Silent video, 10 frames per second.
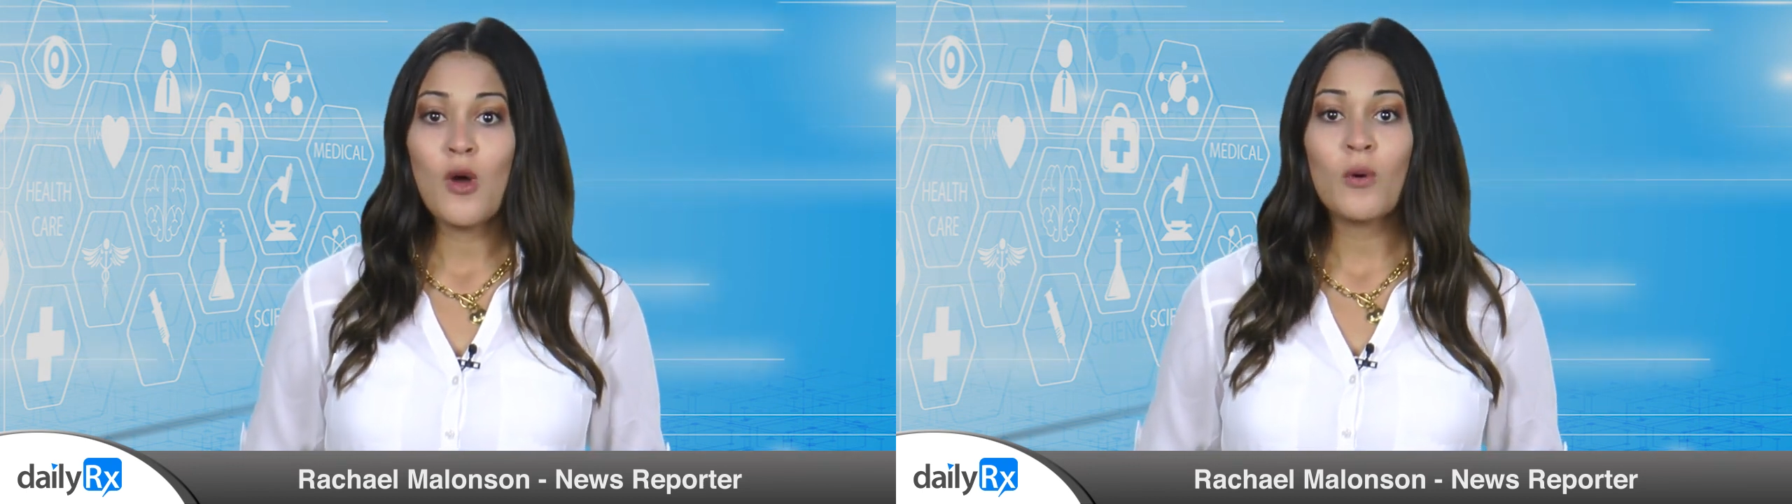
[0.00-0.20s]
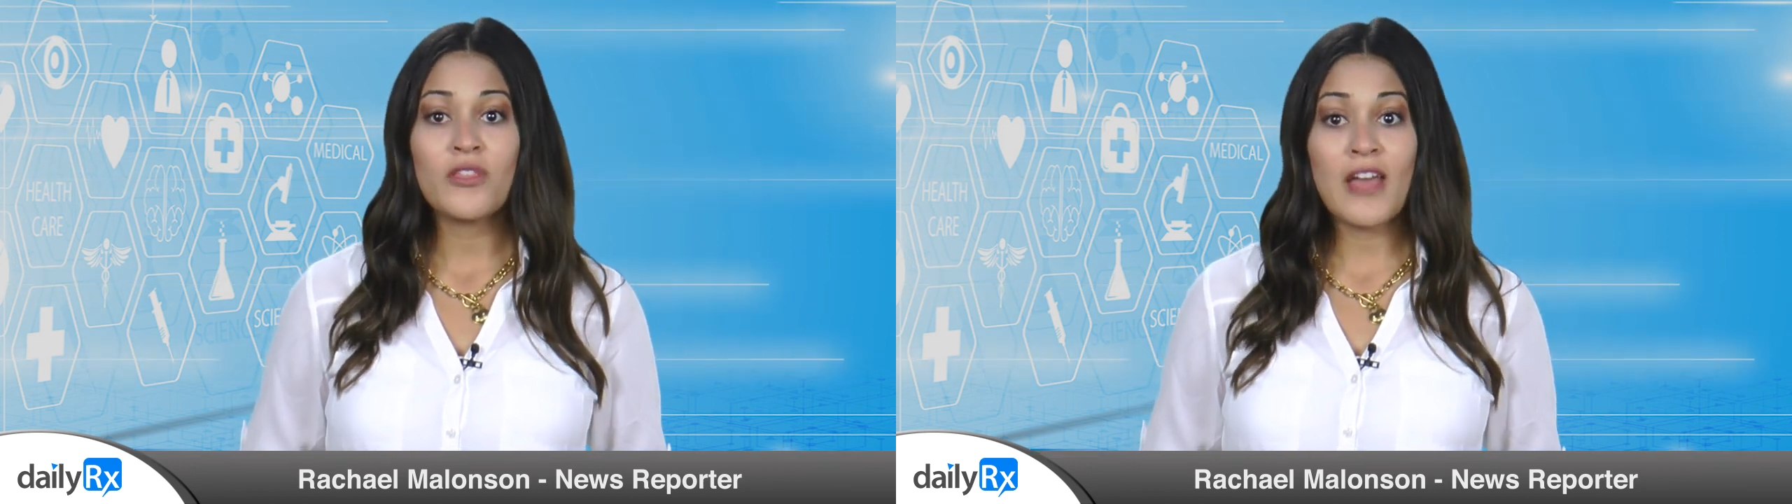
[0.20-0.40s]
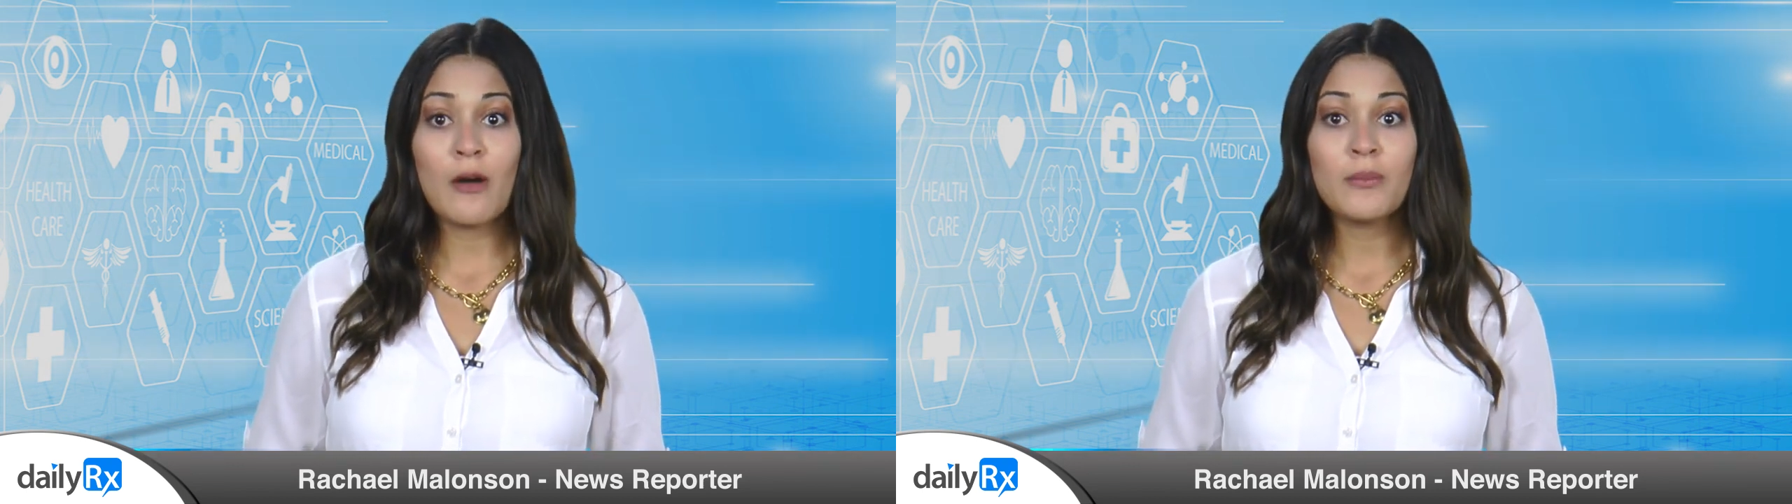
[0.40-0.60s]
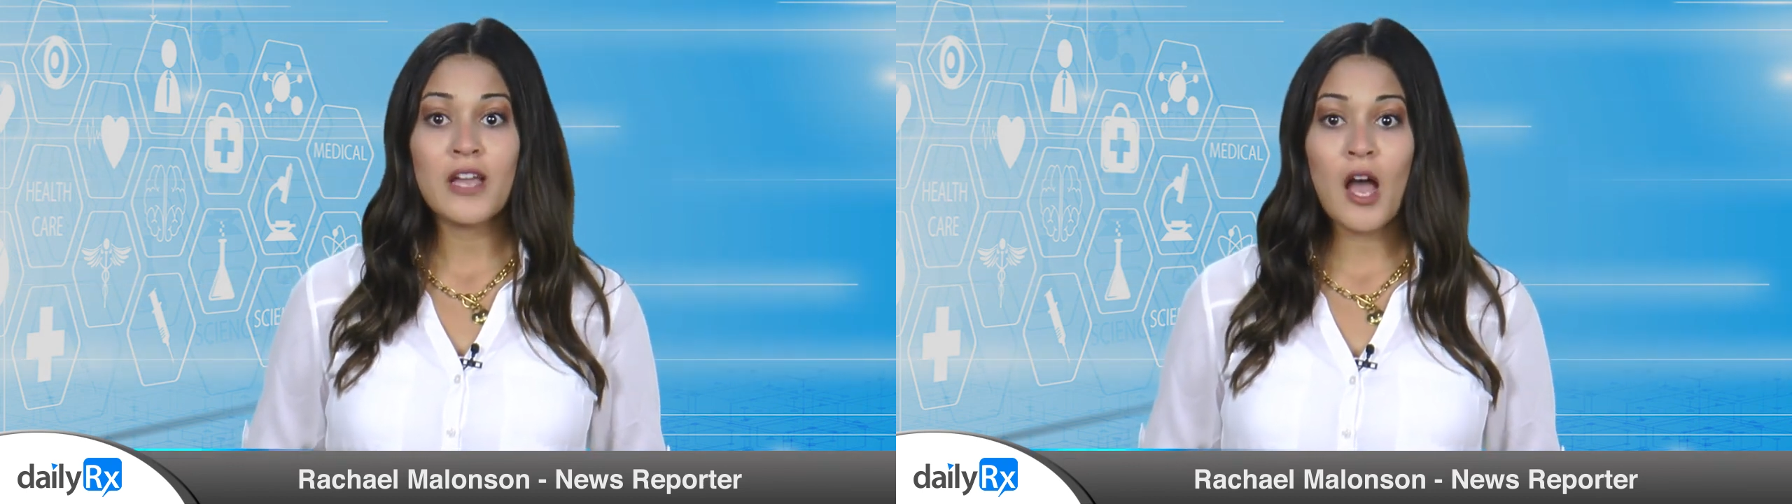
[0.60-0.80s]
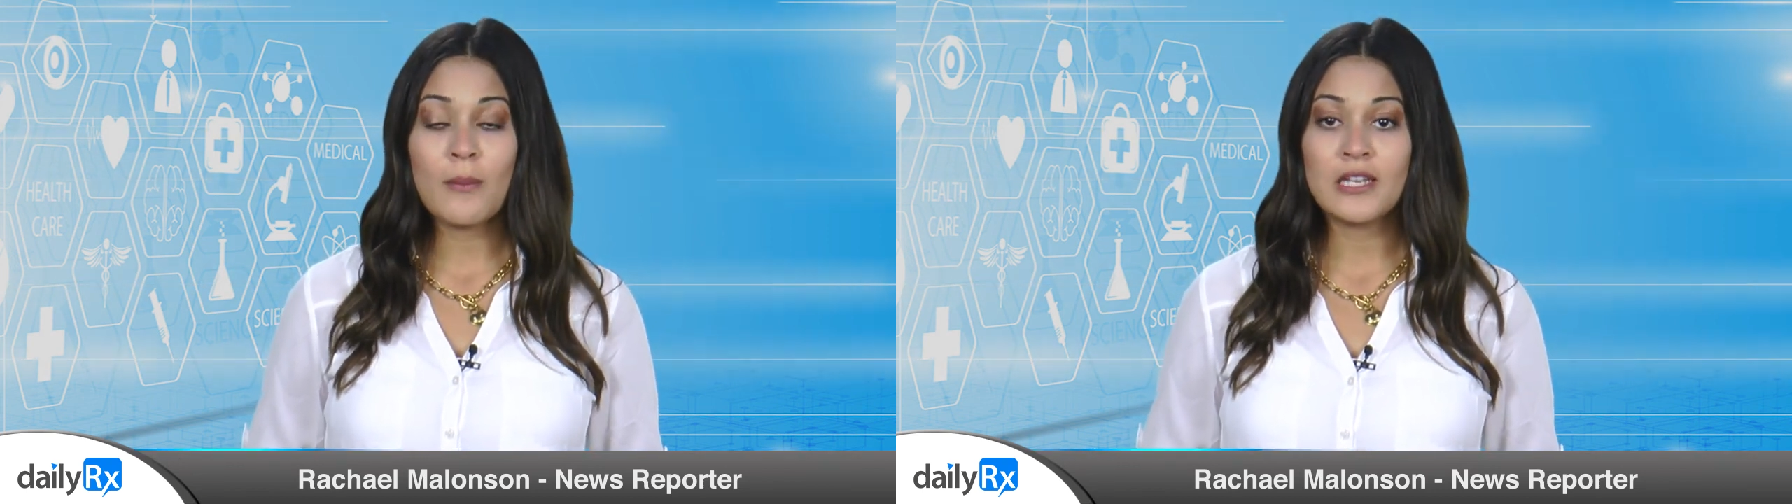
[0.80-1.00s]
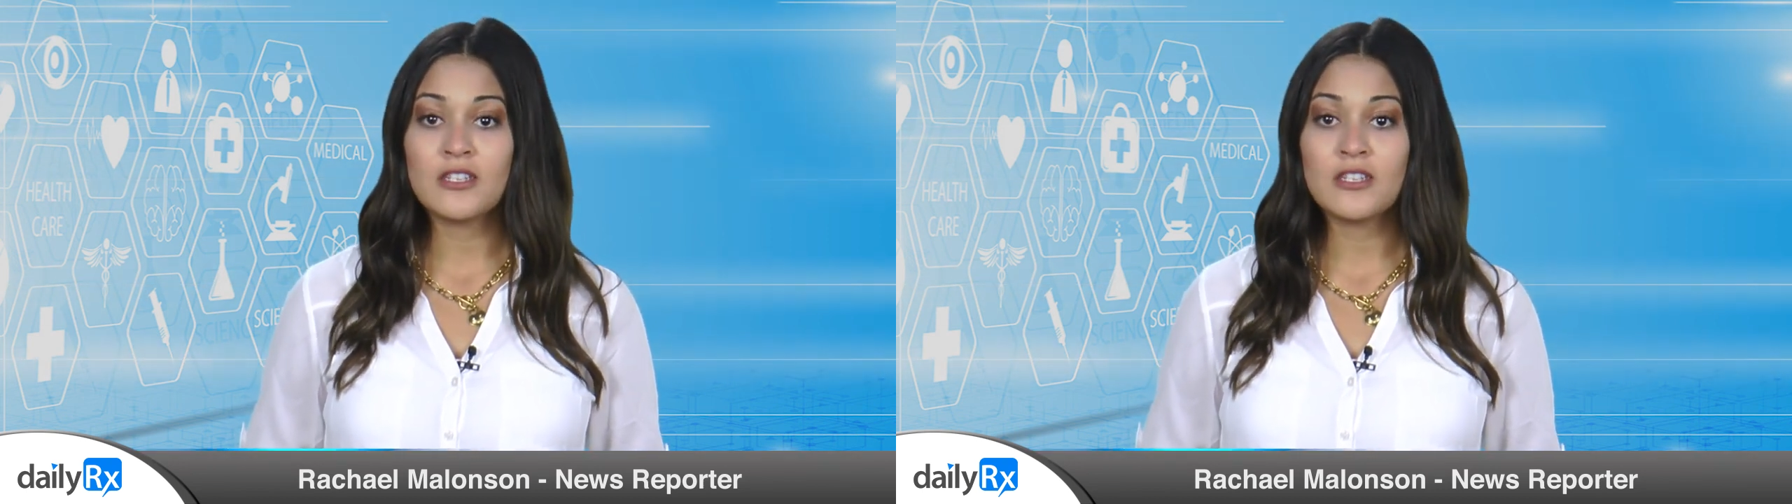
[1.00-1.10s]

without becoming